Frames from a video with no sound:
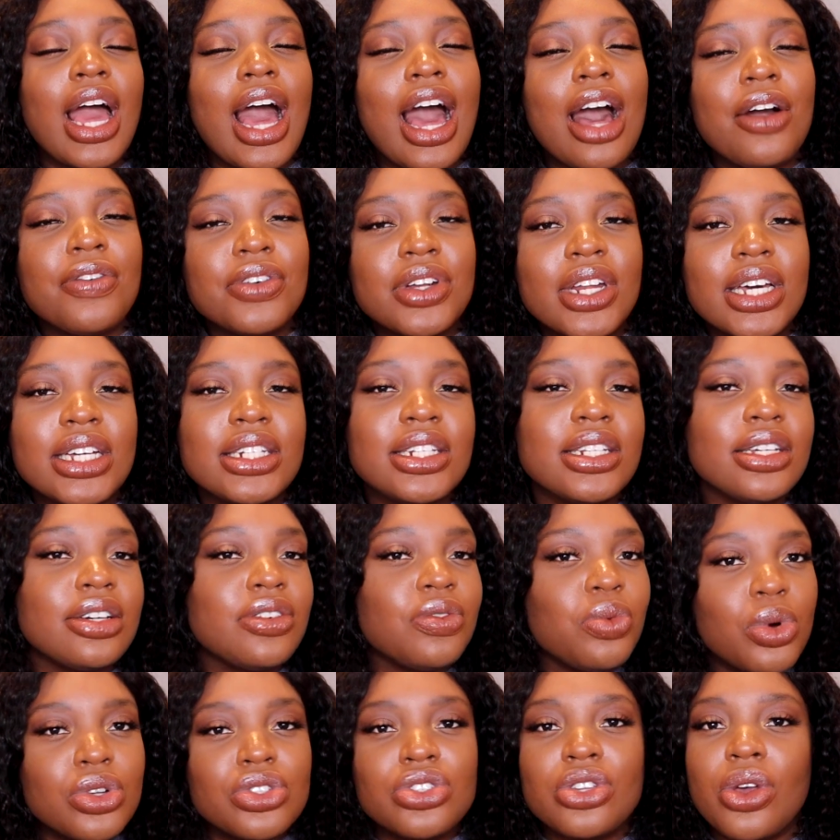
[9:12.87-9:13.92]
Have an idea
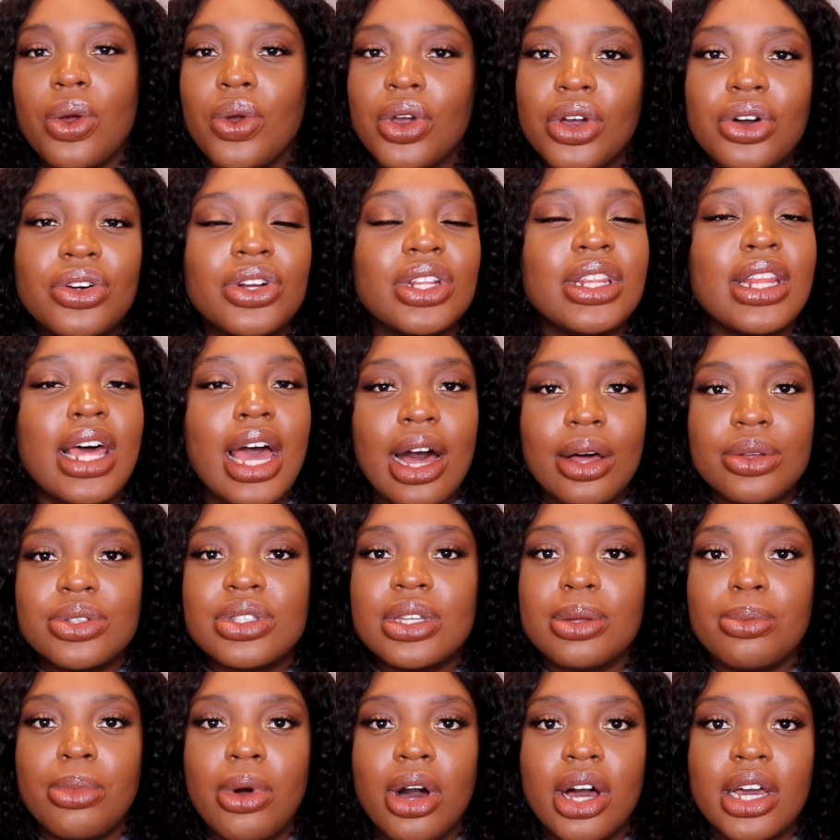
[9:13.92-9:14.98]
of what's going on in the
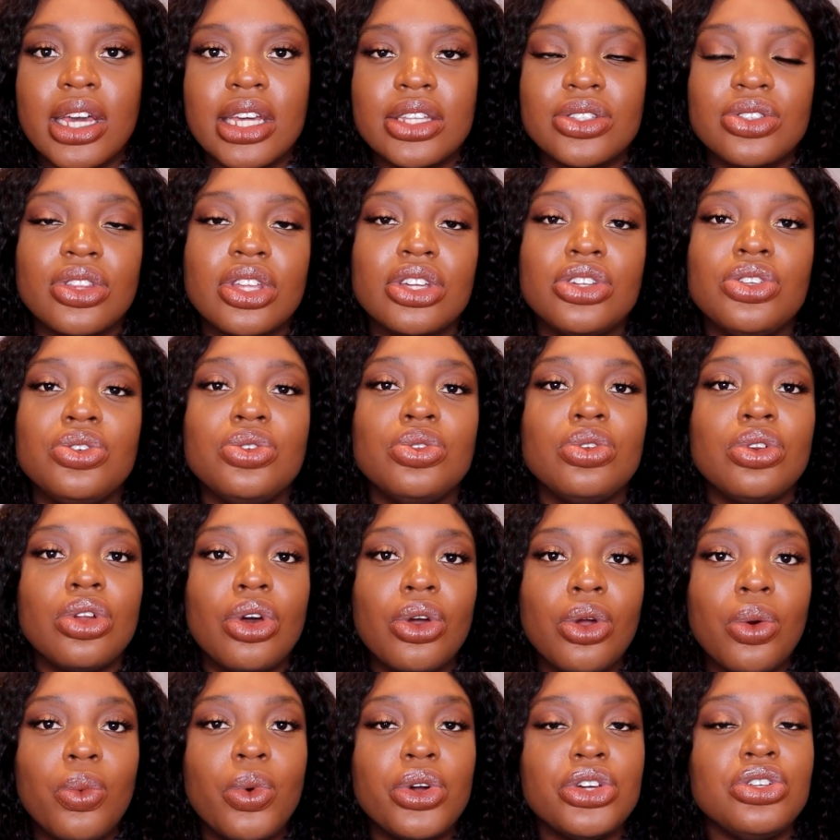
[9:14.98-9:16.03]
housing market so that you
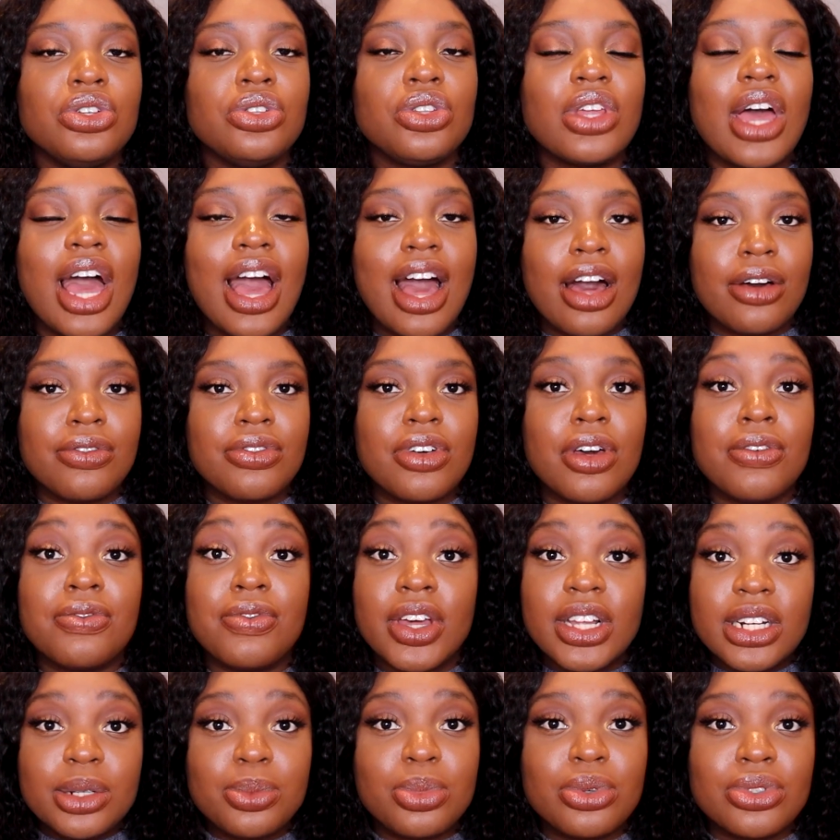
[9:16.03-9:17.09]
know what you'd have
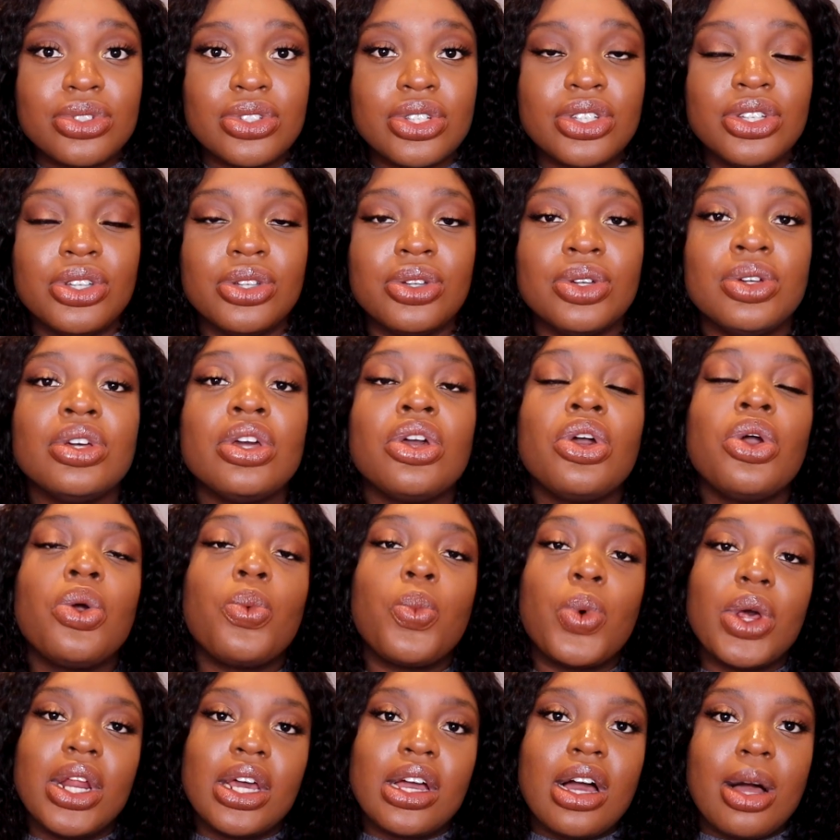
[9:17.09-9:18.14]
available to you
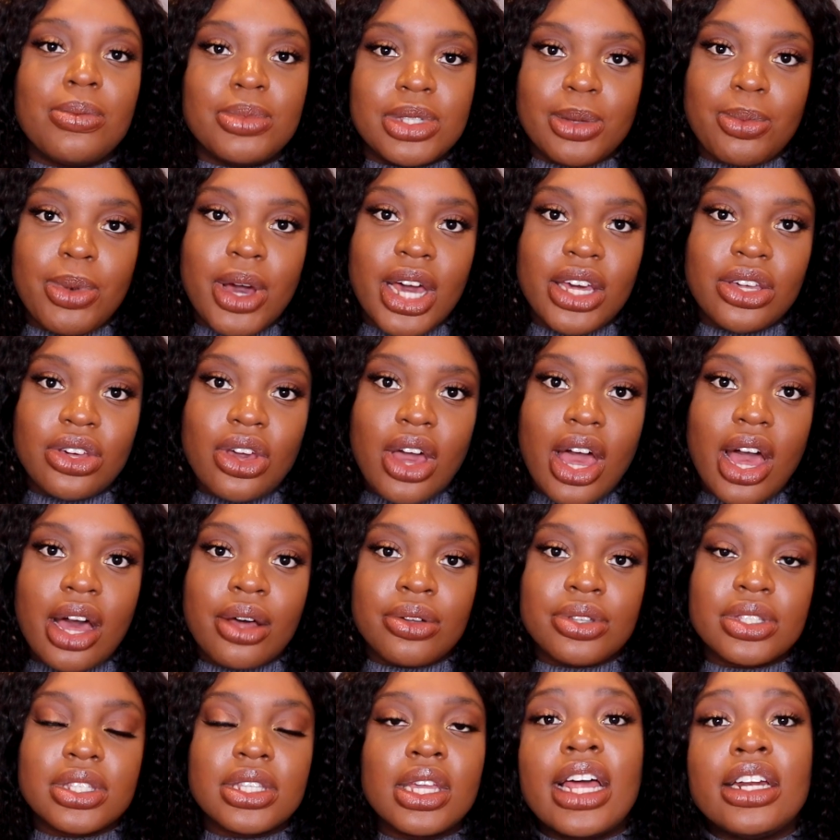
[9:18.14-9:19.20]
when it comes to buying your
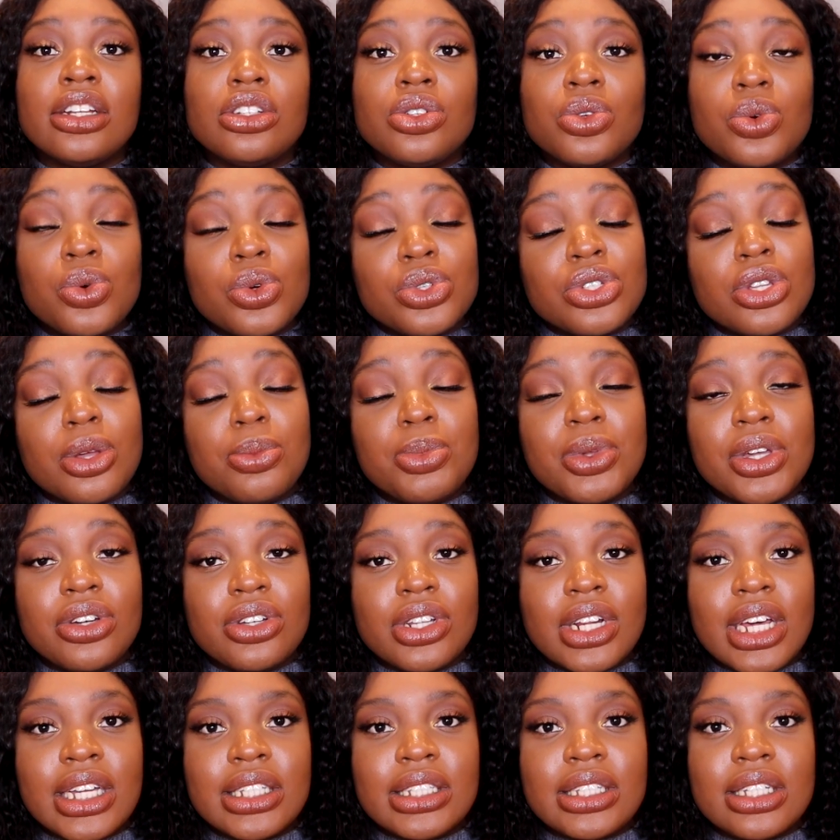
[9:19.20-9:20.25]
house. And it'd also be a
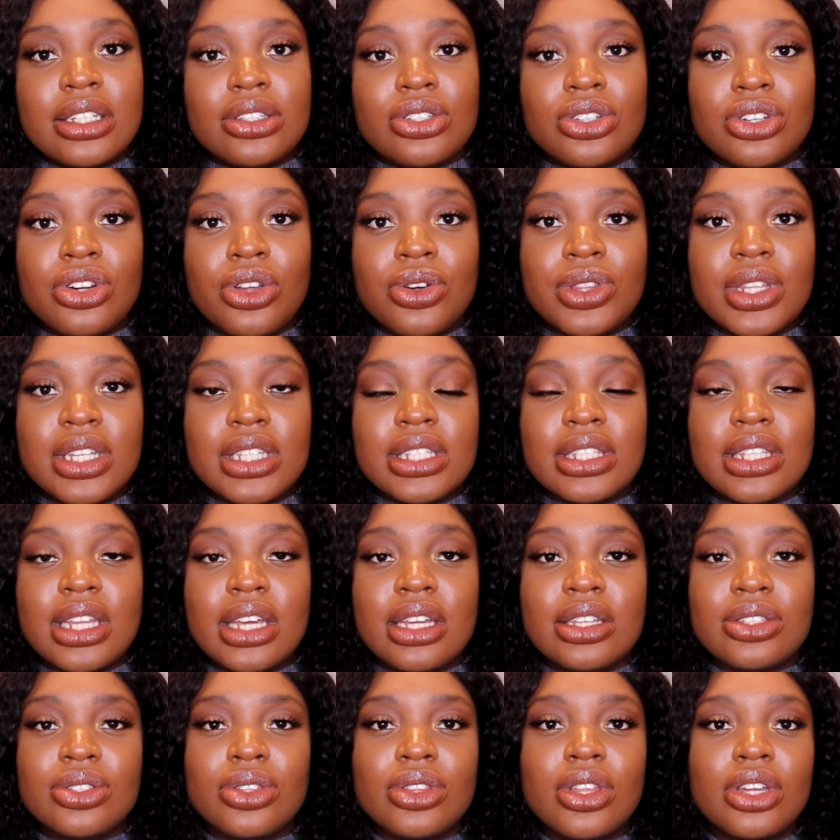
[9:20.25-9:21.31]
good idea to know these
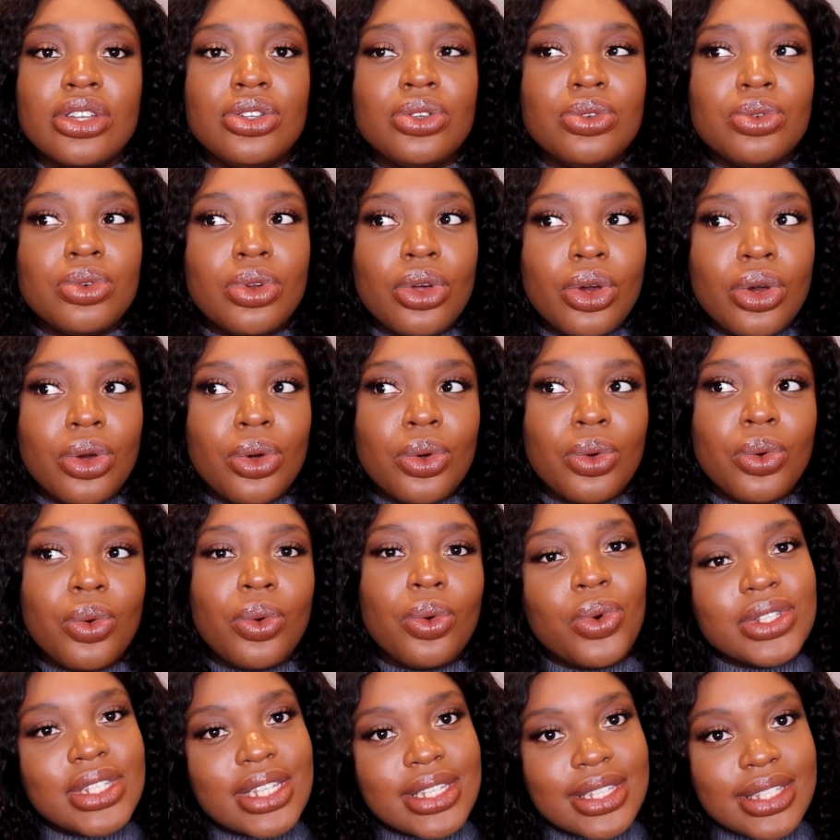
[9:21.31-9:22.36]
things so that you know
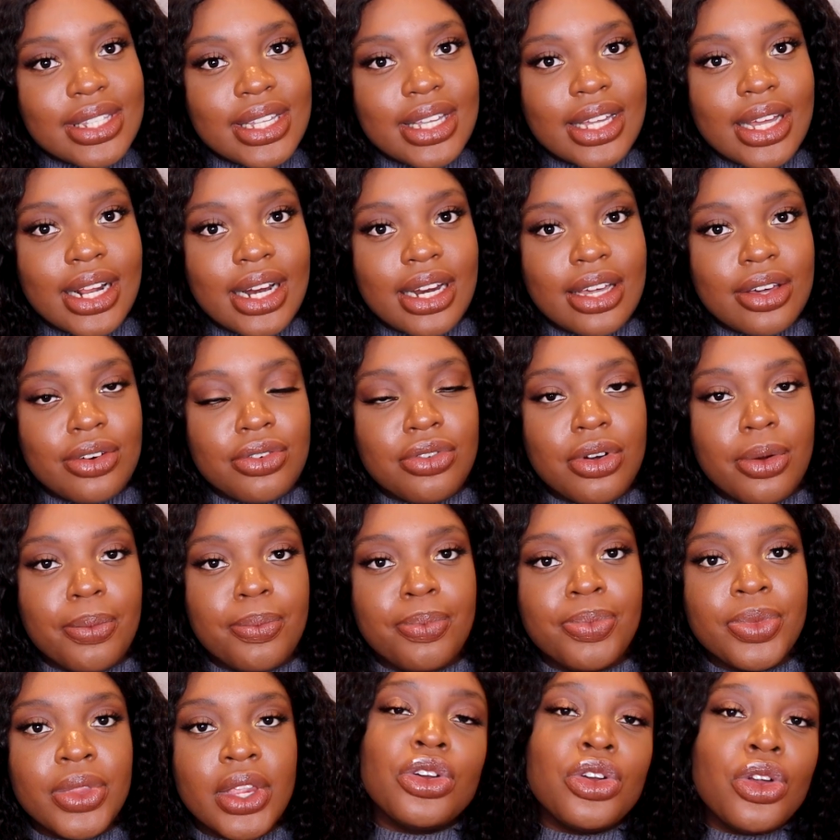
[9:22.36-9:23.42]
what to steer clear from.